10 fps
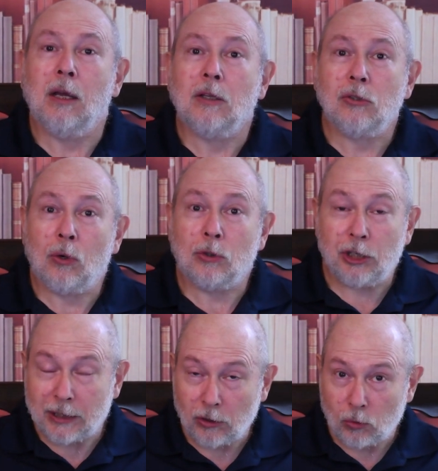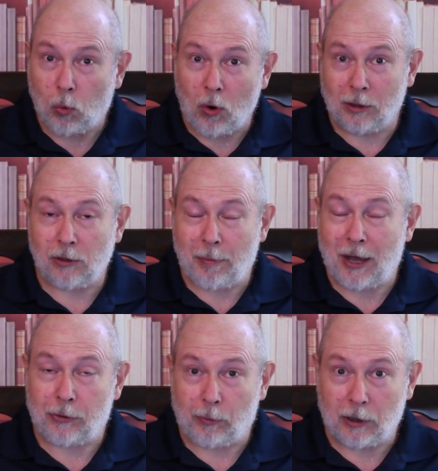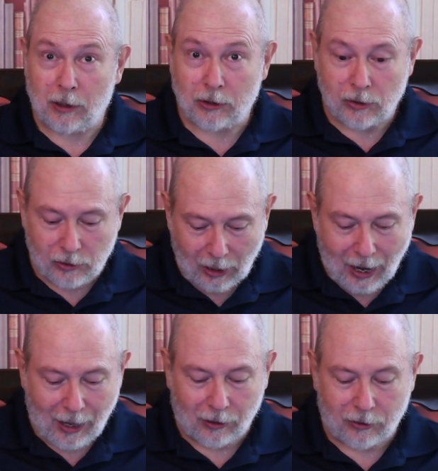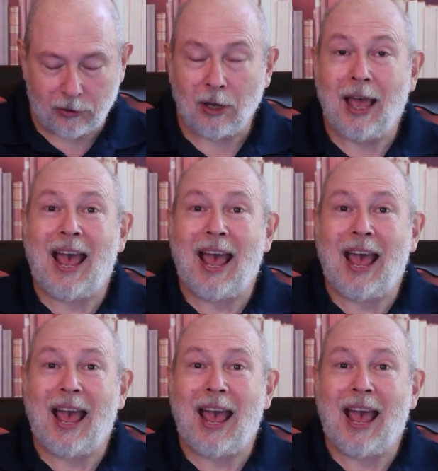So Jesus warns about the religious scholars